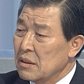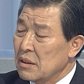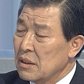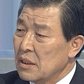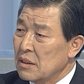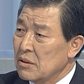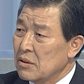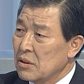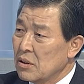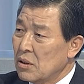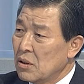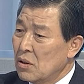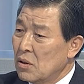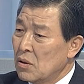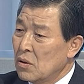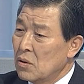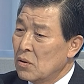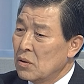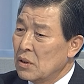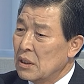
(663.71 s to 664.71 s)
And
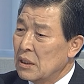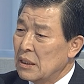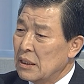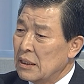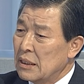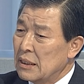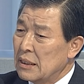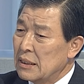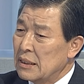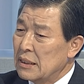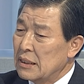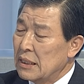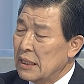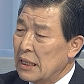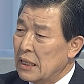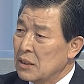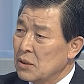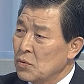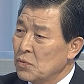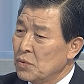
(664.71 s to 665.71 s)
so,
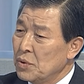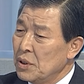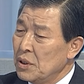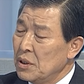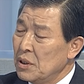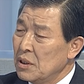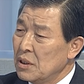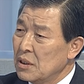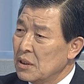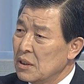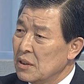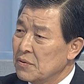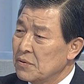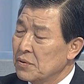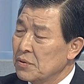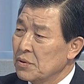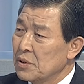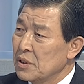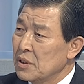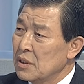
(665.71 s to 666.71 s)
as we
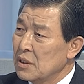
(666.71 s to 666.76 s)
fully